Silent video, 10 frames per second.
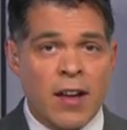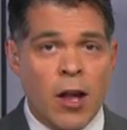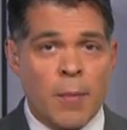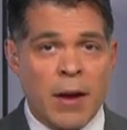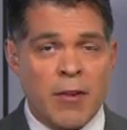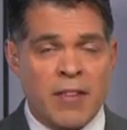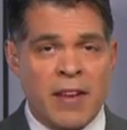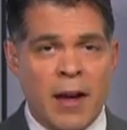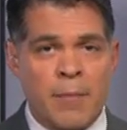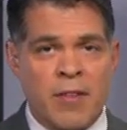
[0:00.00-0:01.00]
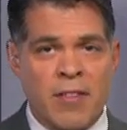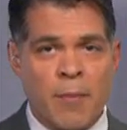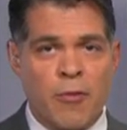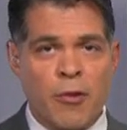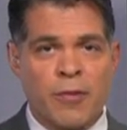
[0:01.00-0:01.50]
lawmakers can come to
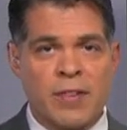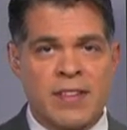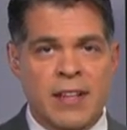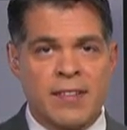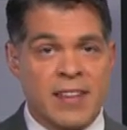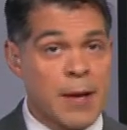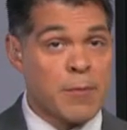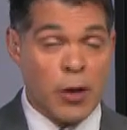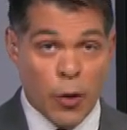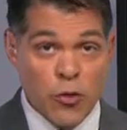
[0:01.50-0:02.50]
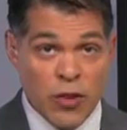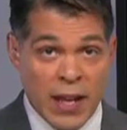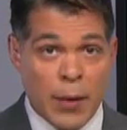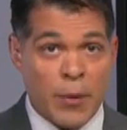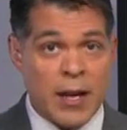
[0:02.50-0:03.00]
some sort of a deal to keep
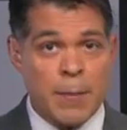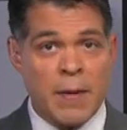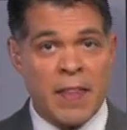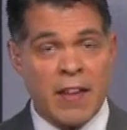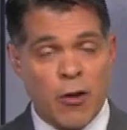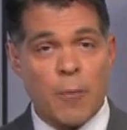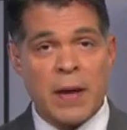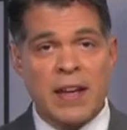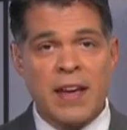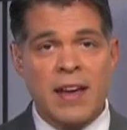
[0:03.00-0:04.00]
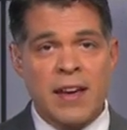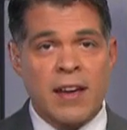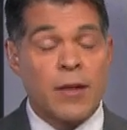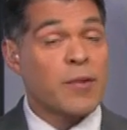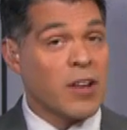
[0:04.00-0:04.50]
negotiating while keeping things open,
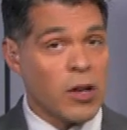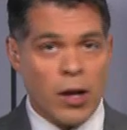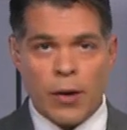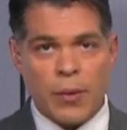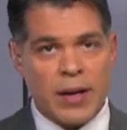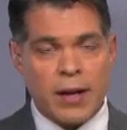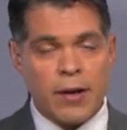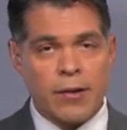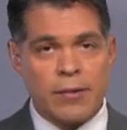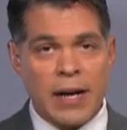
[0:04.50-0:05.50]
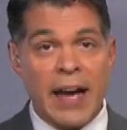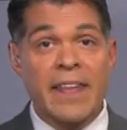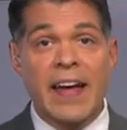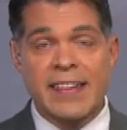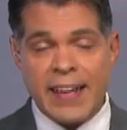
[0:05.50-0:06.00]
there's a long way to go. Again,
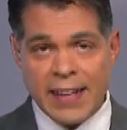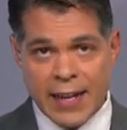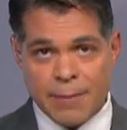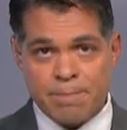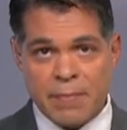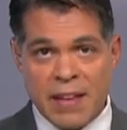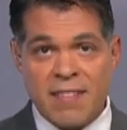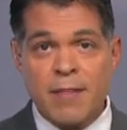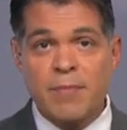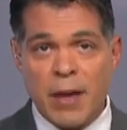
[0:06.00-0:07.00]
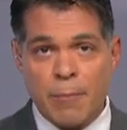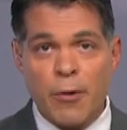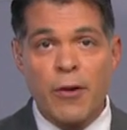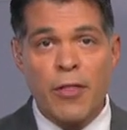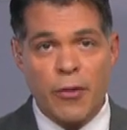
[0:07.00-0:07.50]
that deadline is
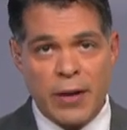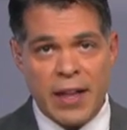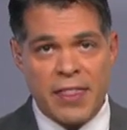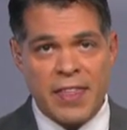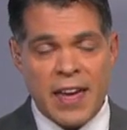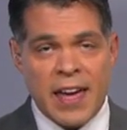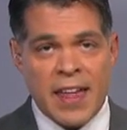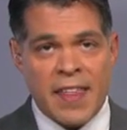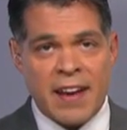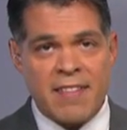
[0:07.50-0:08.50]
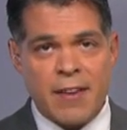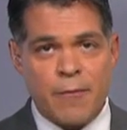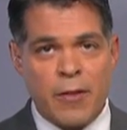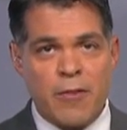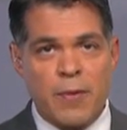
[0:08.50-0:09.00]
September 30th. That is it
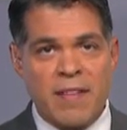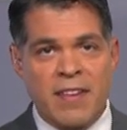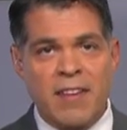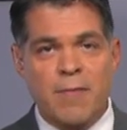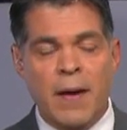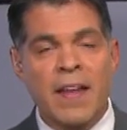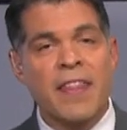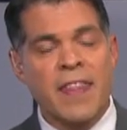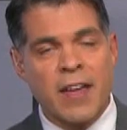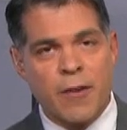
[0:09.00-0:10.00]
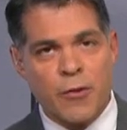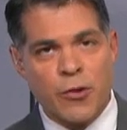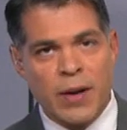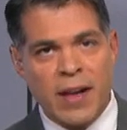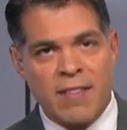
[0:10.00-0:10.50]
for this week's Sunday Spotlight. Thank you for
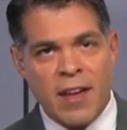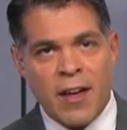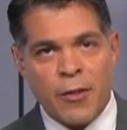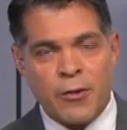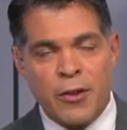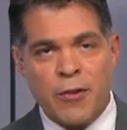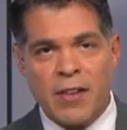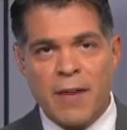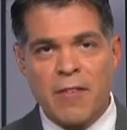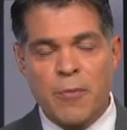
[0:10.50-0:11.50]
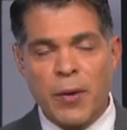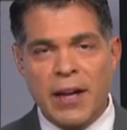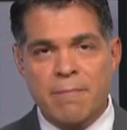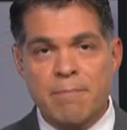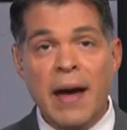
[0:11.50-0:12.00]
joining us. 13 News Live this morning.
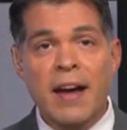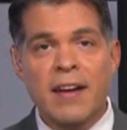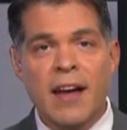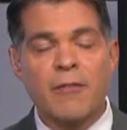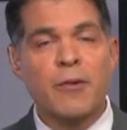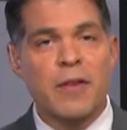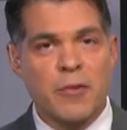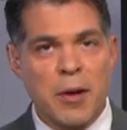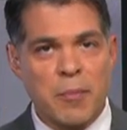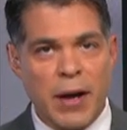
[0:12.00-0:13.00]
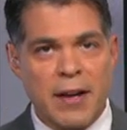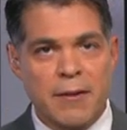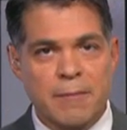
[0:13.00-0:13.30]
Back after this quick break.